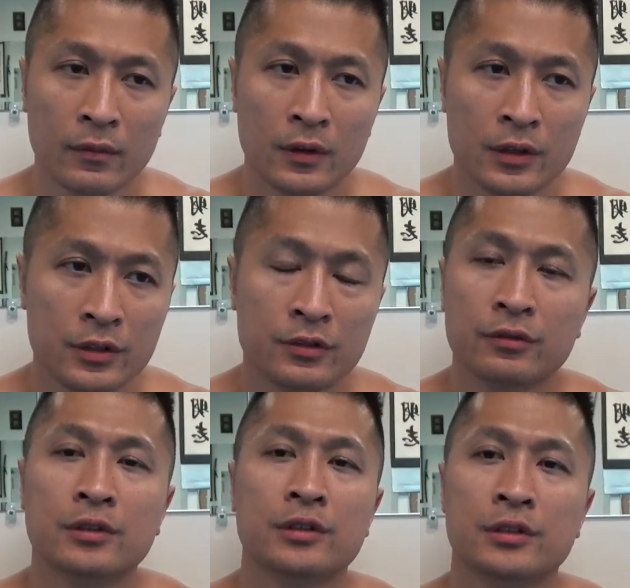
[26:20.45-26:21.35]
this is
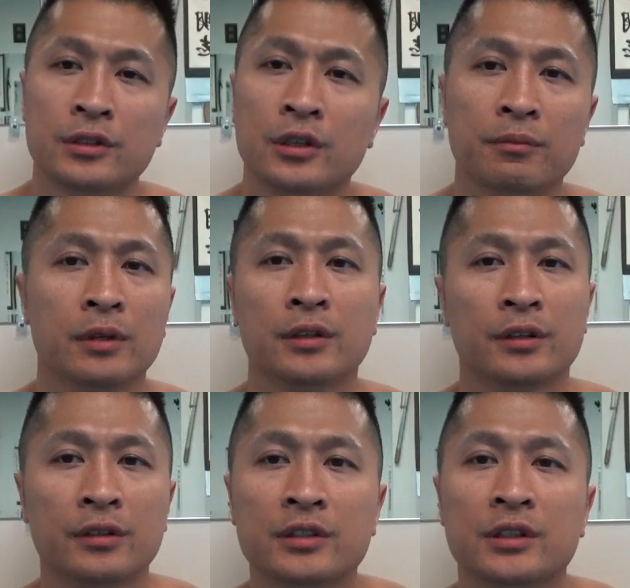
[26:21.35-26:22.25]
this is gonna be
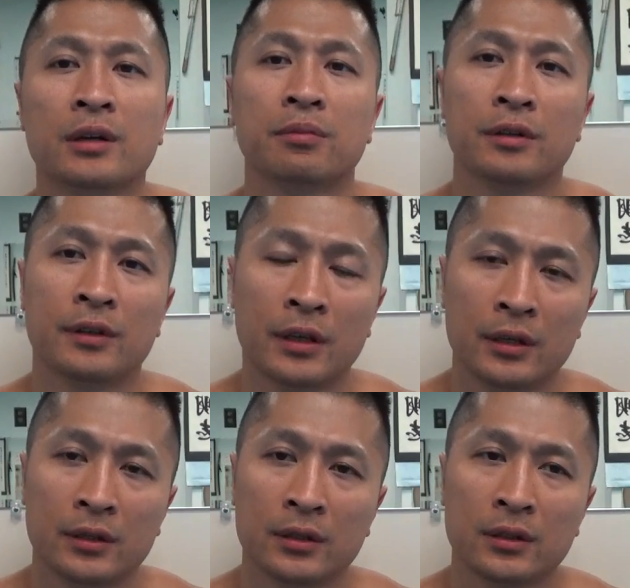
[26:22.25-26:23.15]
another example of that.
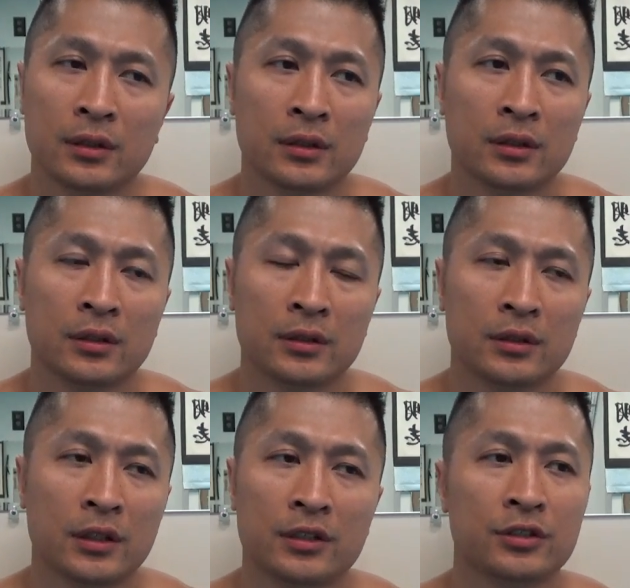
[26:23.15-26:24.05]

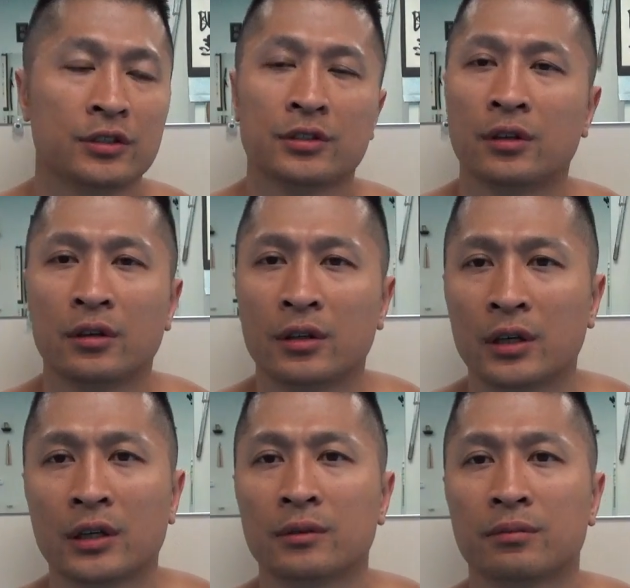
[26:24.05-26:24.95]
That it's just all
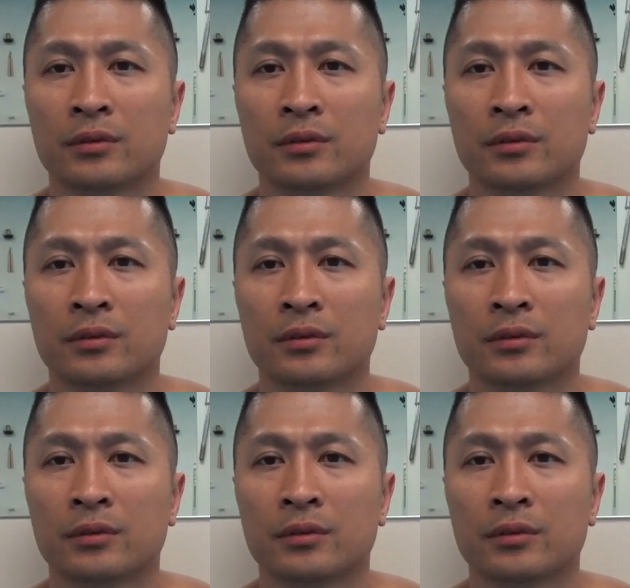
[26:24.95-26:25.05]
hype.